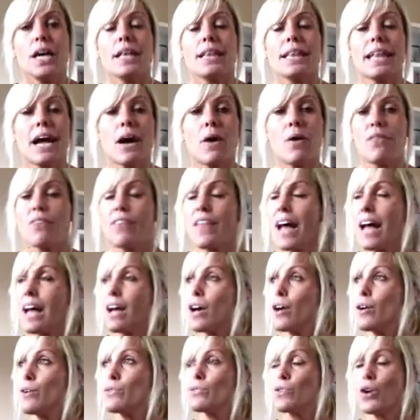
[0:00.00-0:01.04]
Now that
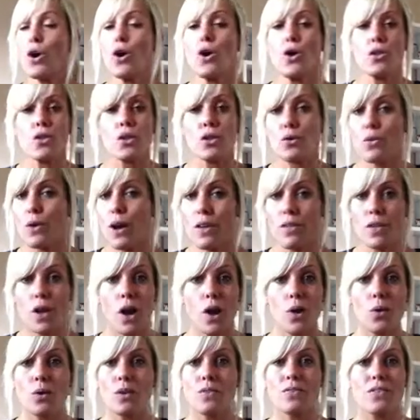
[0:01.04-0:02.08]
goes on throughout the
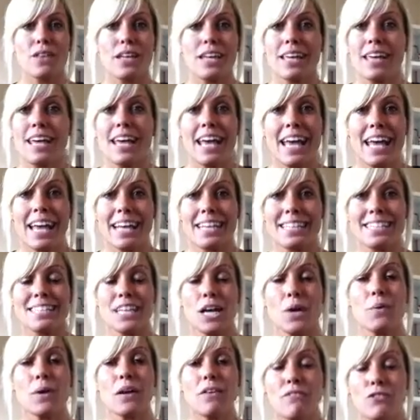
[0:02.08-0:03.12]
whole of the year,
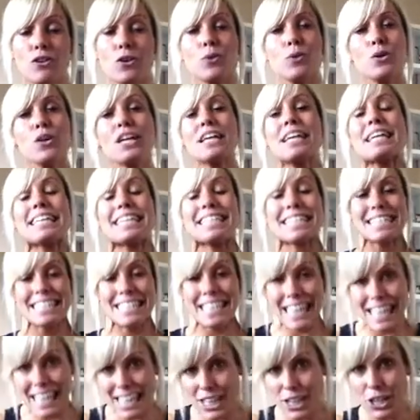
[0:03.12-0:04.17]
so if you can
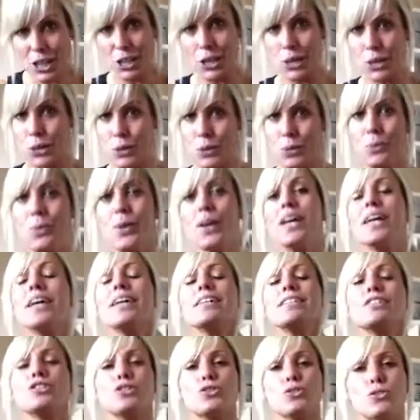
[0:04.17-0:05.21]
continue
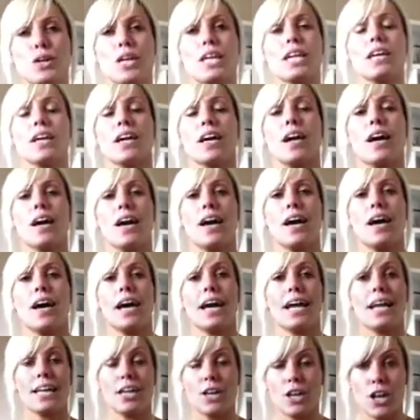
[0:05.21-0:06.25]
to drink
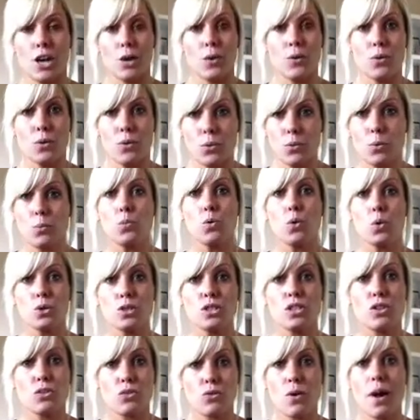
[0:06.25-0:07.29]

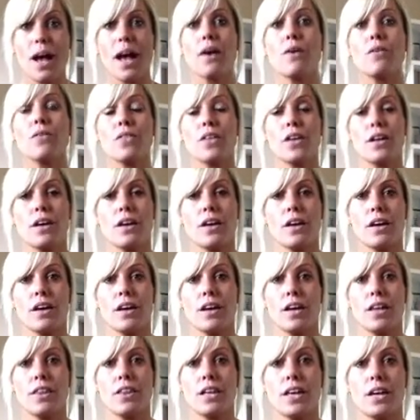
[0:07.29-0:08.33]
water throughout
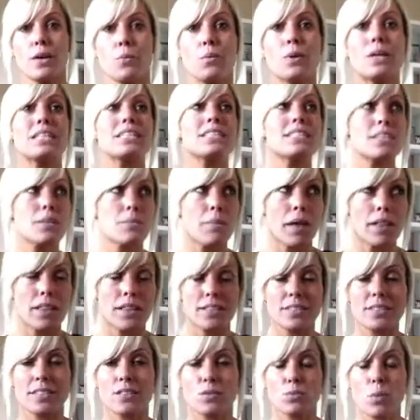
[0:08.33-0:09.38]
the winter
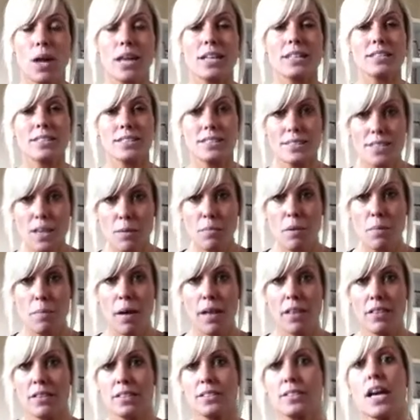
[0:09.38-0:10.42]
months as well as the summer
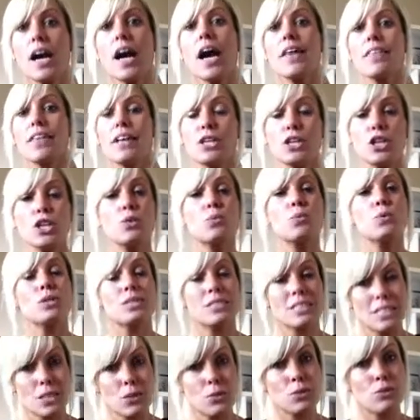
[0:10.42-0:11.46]
months, then you will
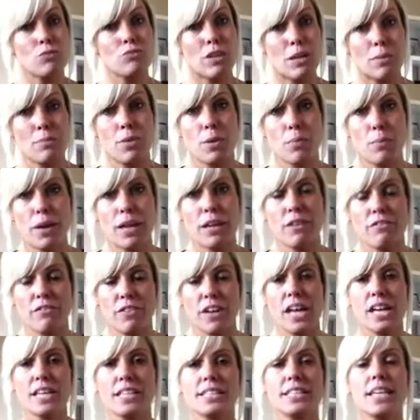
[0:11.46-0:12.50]
still reap the
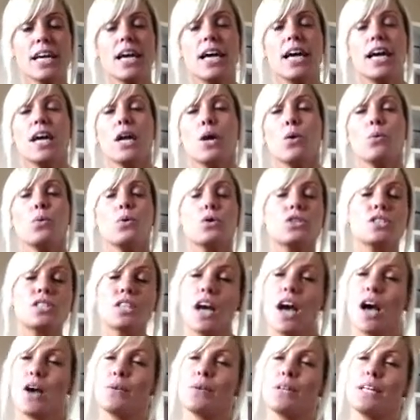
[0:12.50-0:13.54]
benefits.
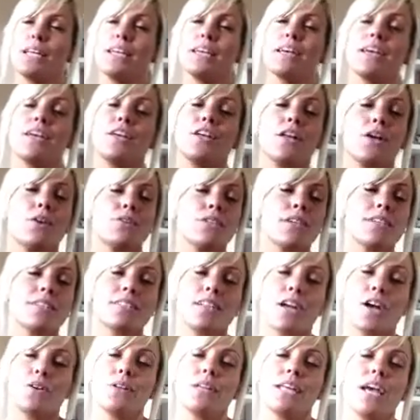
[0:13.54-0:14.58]
Water only
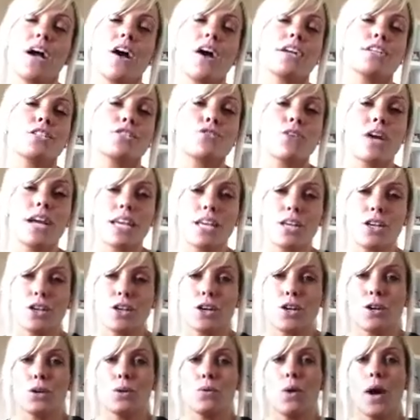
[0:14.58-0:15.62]
doesn't only hydrate
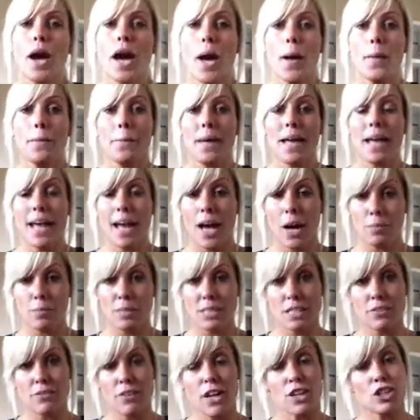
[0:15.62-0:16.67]
you, it helps
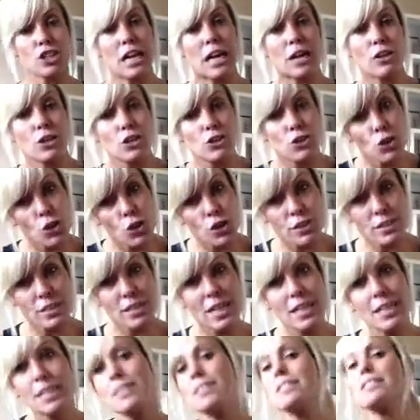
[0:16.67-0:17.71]
to flush out your
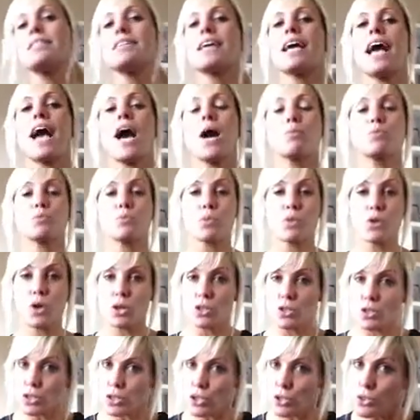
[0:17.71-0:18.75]
toxins, it helps with
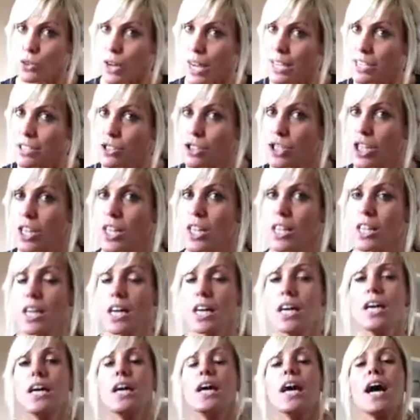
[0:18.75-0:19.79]
concentration,
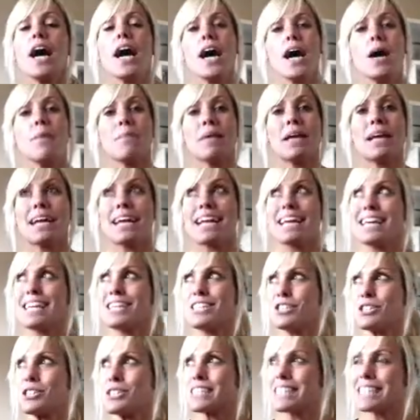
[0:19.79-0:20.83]
it
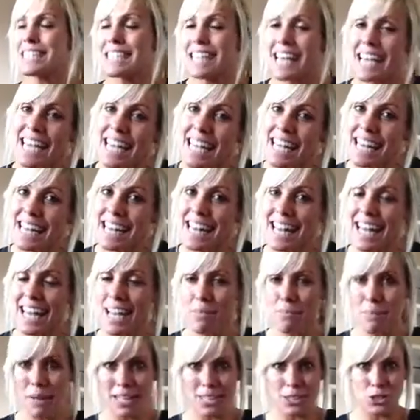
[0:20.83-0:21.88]
clears your skin,
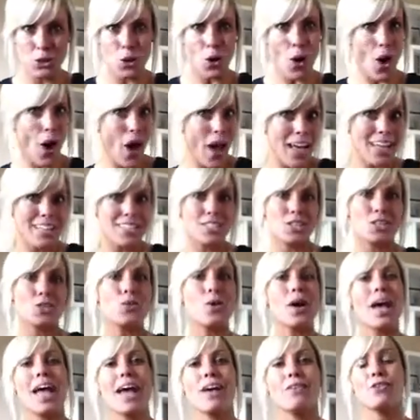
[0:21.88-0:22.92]
it makes your eyes and
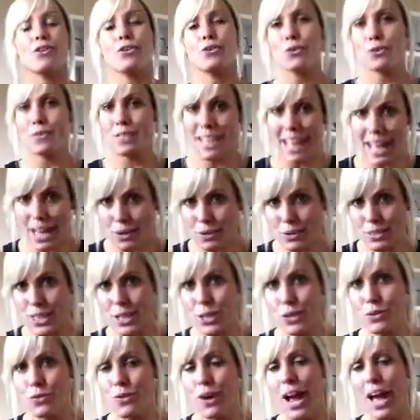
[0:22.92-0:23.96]
your hair and your nails
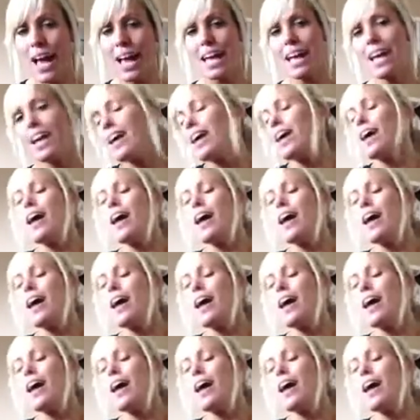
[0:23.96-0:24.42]
look great,